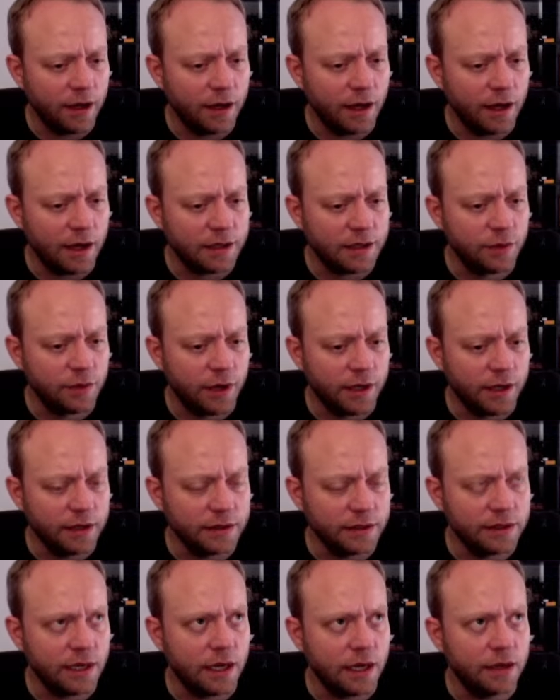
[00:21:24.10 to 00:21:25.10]
x, y, and
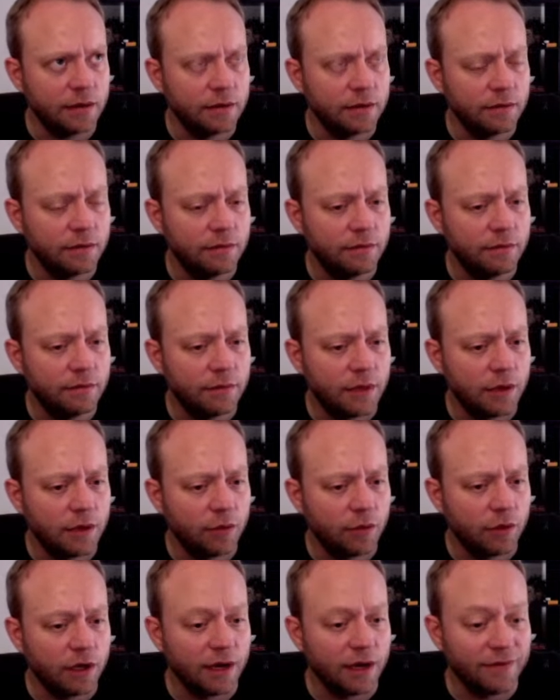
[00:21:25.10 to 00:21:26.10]
z.
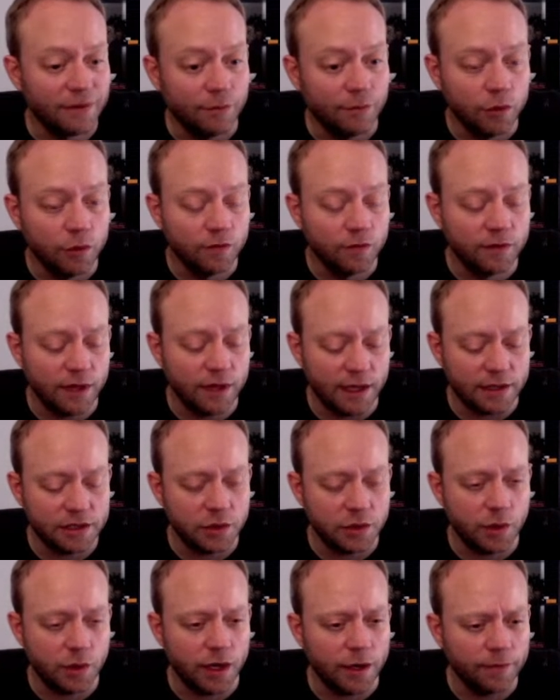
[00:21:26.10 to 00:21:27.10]
We're going to have to move to that
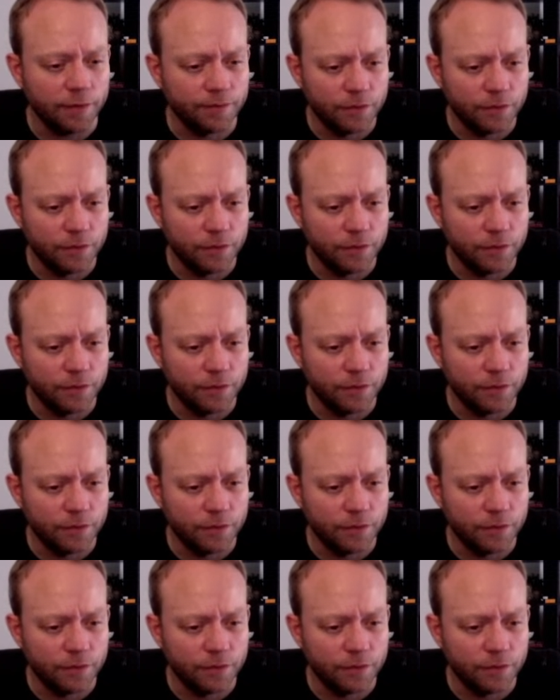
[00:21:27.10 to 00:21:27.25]
square.